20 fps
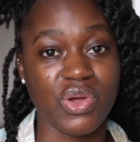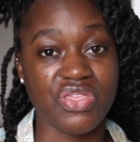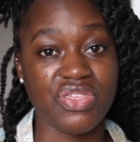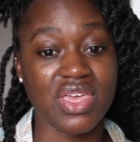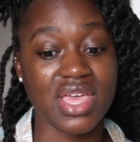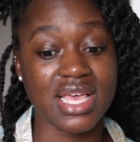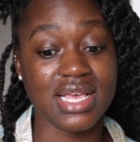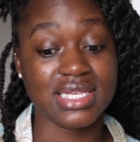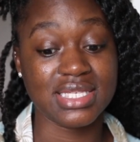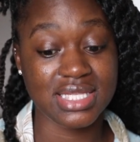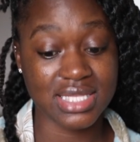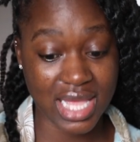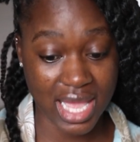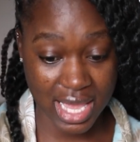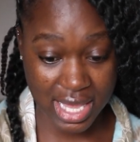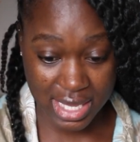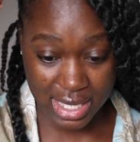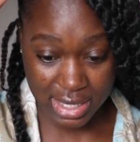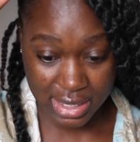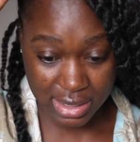with it
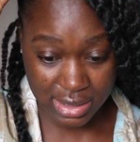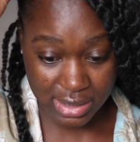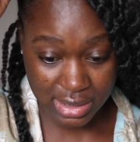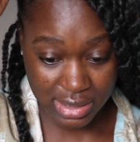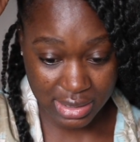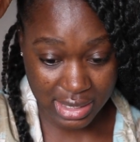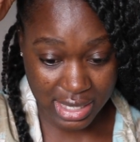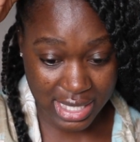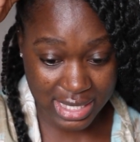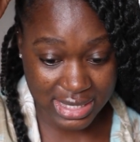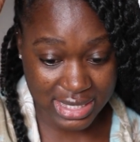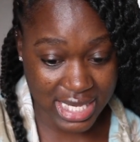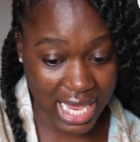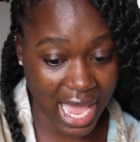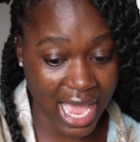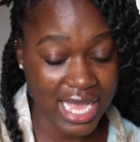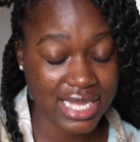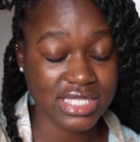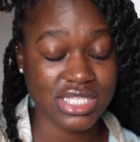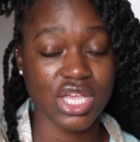staying
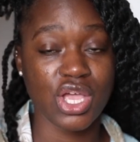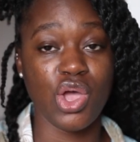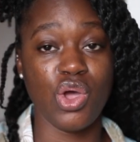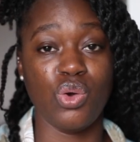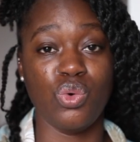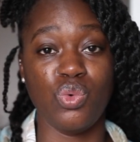intact,